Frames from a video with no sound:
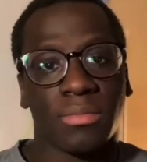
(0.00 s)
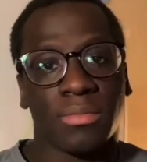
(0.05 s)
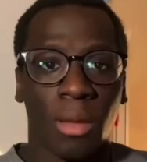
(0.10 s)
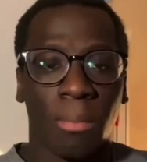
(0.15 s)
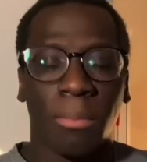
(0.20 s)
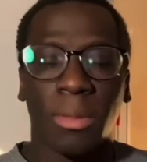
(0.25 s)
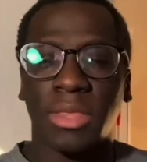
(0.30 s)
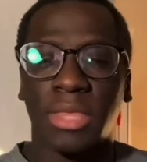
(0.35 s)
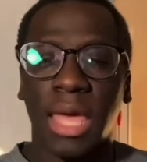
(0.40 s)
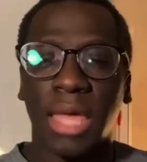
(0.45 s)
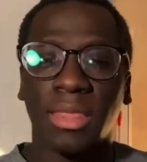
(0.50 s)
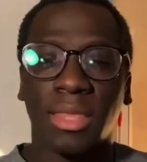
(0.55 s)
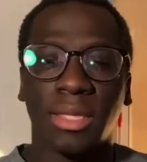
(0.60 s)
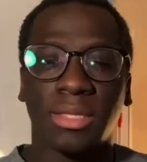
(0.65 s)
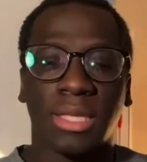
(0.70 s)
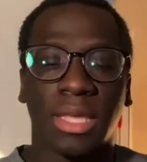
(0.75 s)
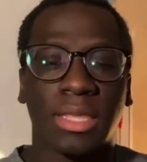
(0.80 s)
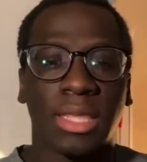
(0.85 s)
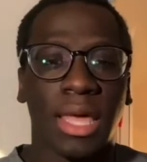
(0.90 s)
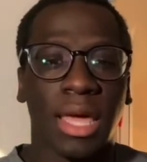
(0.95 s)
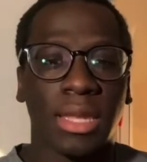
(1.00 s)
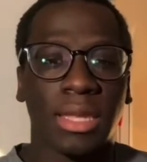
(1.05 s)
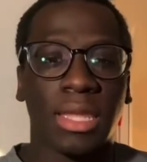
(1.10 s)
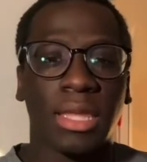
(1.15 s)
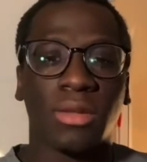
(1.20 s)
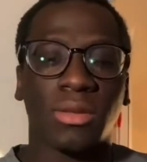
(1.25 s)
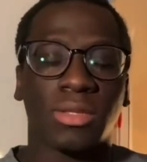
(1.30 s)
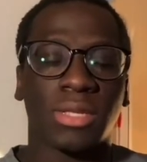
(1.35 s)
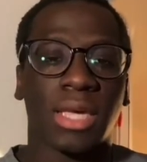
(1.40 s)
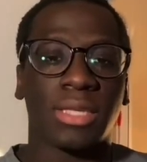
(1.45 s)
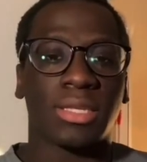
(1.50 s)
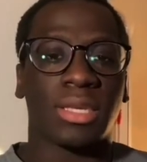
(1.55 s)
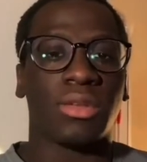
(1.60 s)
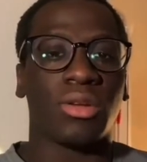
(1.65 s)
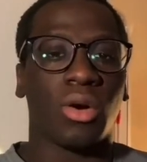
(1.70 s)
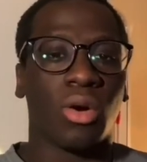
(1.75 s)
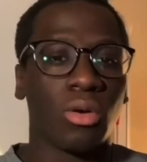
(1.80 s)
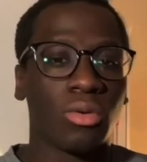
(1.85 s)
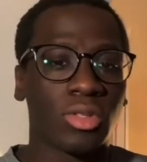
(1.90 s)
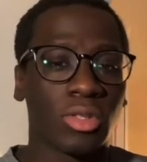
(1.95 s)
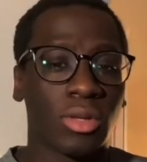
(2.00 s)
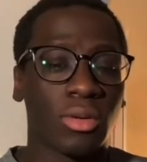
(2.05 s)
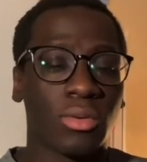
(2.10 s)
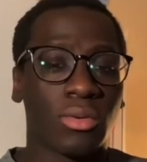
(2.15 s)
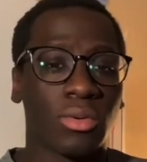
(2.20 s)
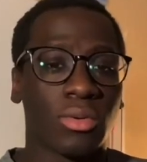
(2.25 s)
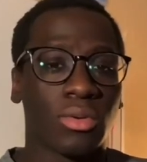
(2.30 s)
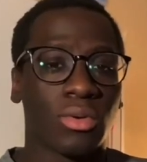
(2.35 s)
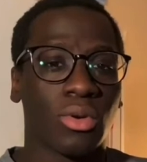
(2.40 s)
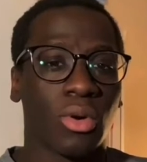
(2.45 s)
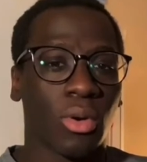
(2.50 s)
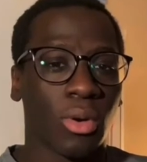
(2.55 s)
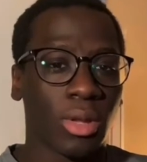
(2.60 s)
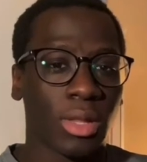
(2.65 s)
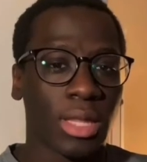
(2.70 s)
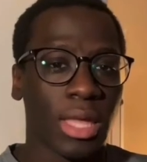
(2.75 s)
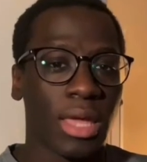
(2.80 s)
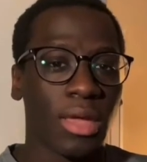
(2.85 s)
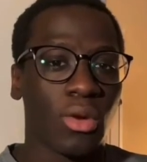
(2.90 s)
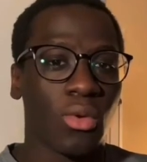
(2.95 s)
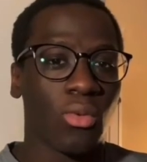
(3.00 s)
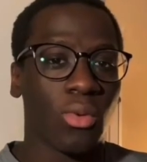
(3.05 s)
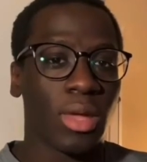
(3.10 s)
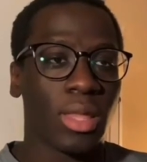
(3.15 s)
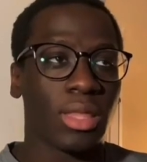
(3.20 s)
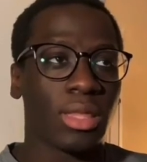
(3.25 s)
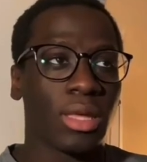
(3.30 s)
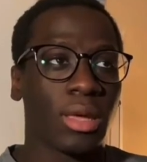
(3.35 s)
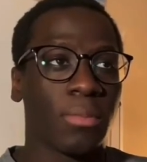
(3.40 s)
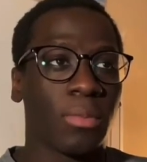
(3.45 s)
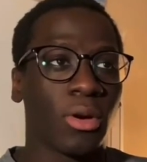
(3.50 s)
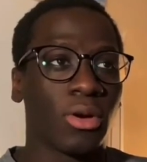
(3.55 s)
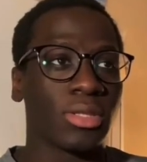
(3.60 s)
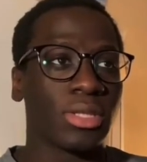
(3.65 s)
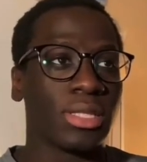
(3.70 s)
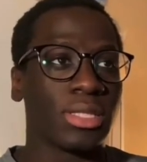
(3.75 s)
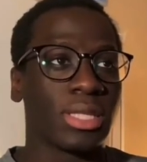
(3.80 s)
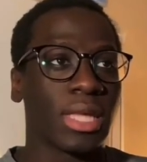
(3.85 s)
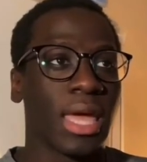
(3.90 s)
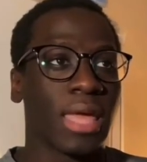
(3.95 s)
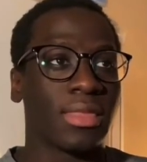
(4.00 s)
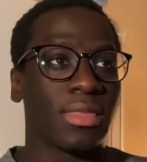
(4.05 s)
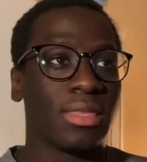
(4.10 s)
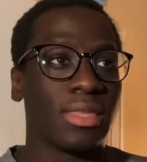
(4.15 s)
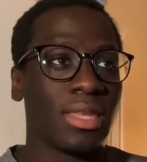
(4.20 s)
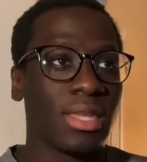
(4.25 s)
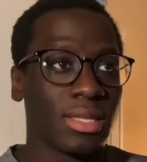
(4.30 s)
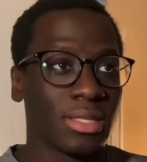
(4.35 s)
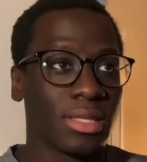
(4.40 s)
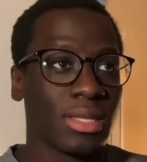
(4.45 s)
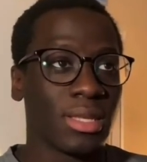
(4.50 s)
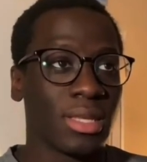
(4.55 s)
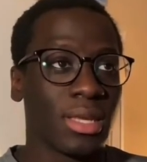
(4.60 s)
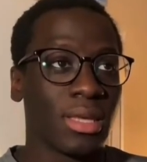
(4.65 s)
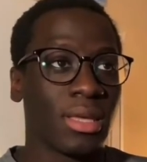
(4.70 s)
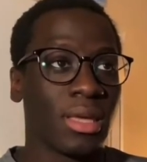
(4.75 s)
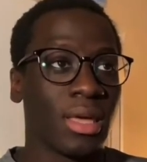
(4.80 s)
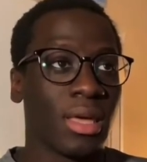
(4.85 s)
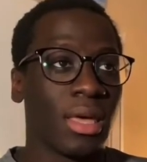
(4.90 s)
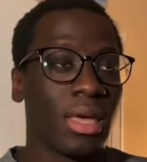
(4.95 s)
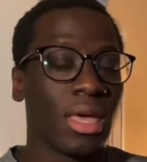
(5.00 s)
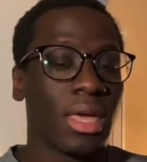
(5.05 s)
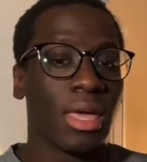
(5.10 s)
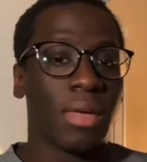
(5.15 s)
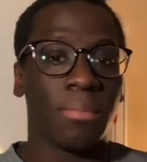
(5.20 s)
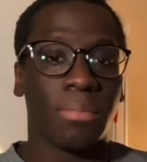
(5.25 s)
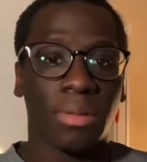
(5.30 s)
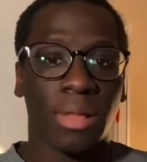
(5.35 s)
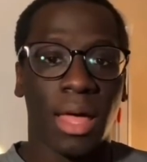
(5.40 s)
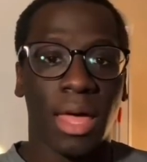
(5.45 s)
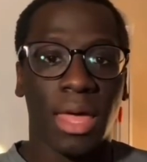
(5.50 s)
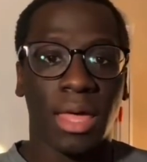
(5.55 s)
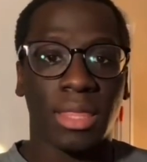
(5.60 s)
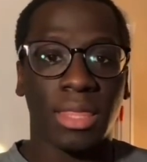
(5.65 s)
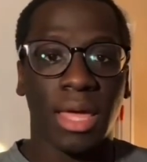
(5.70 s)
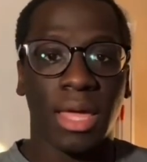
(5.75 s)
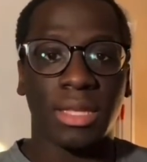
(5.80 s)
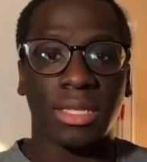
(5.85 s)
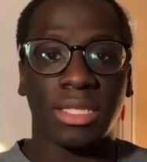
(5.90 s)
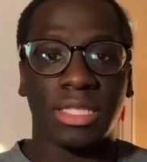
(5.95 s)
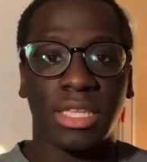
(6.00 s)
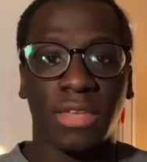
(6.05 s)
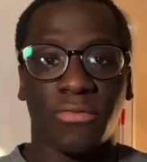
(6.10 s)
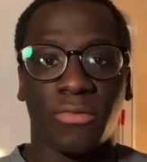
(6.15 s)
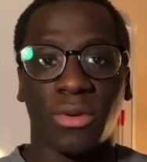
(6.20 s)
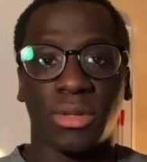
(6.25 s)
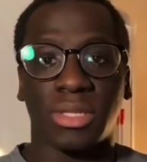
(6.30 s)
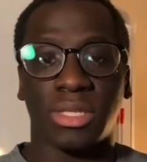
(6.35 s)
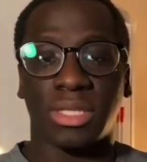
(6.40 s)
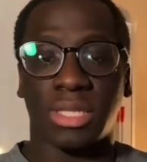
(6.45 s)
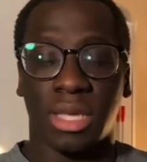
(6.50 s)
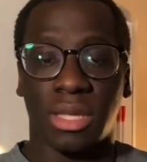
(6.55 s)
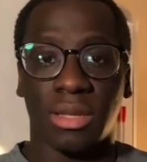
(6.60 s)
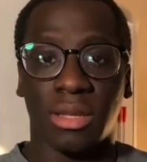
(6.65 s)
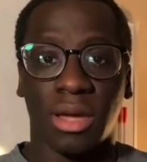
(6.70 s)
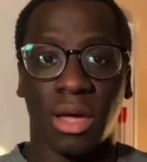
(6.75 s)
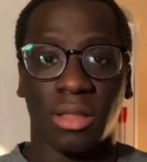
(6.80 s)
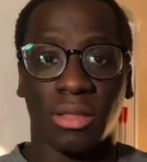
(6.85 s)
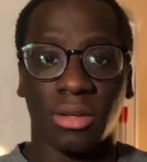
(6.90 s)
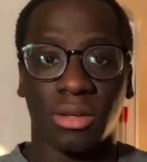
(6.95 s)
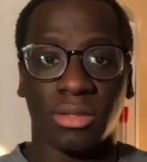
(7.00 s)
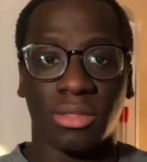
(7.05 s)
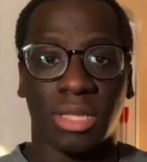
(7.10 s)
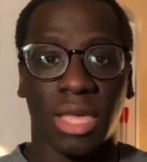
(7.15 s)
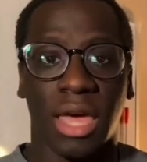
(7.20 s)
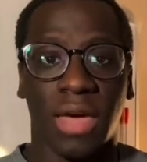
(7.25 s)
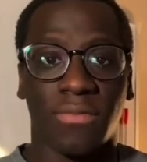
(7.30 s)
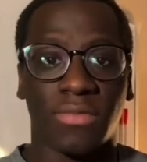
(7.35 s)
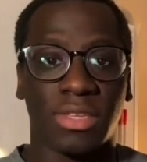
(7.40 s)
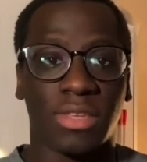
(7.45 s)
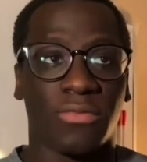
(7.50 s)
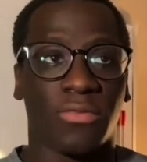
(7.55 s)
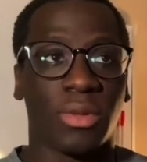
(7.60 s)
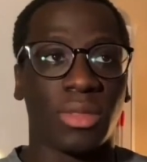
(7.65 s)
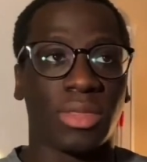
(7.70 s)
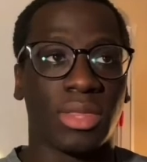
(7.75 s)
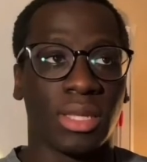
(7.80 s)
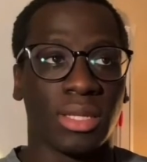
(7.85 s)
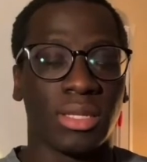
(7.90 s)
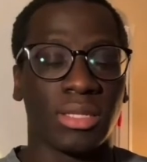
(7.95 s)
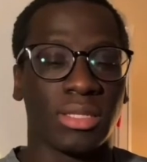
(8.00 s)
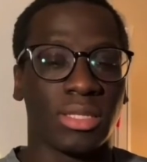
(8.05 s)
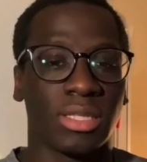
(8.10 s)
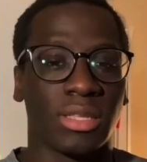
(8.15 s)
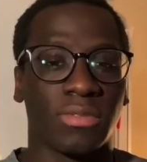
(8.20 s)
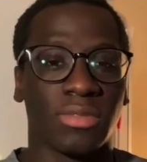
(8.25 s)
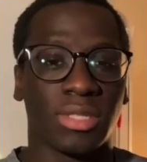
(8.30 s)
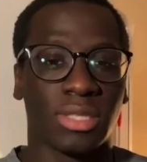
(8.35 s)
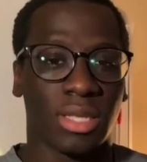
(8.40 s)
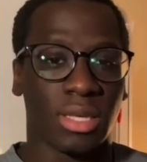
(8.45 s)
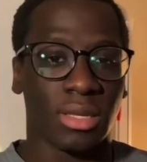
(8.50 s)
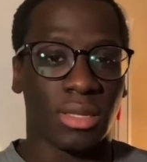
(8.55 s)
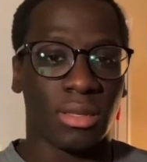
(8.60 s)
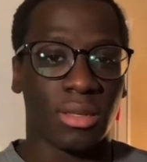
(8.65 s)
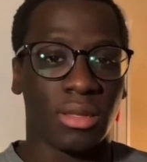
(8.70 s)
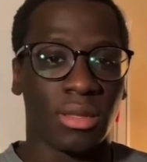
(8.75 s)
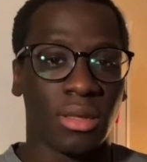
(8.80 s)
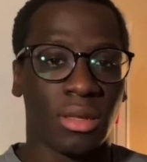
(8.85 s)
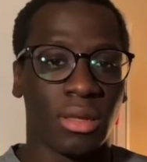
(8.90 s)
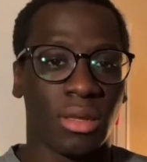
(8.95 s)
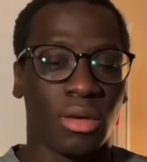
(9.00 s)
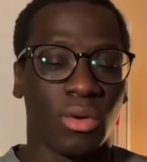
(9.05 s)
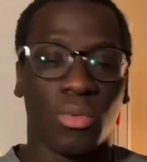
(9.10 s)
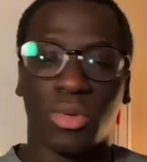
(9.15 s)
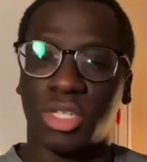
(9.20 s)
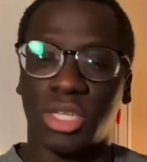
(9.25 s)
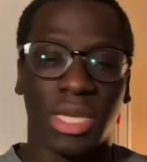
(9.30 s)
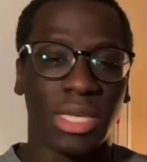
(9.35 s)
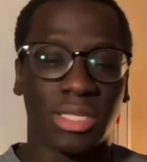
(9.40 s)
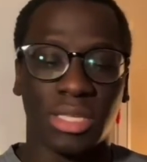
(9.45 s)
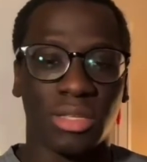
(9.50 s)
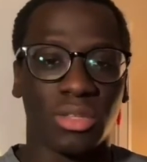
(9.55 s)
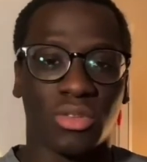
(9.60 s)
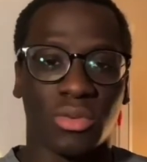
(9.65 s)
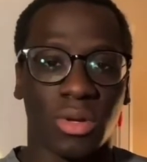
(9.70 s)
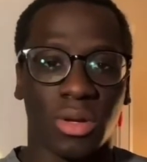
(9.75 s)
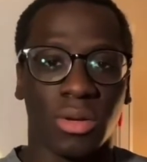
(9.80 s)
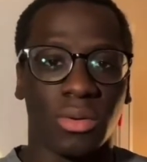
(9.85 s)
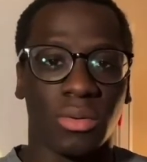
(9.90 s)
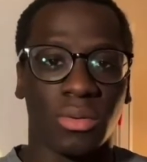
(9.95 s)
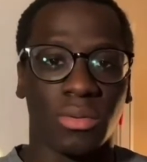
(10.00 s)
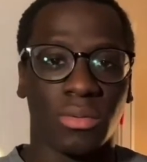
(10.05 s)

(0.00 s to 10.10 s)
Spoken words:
But then they said that needle size can also correlate with a person's ethnicity, implying that different skin colors have different thicknesses of skin, which isn't true.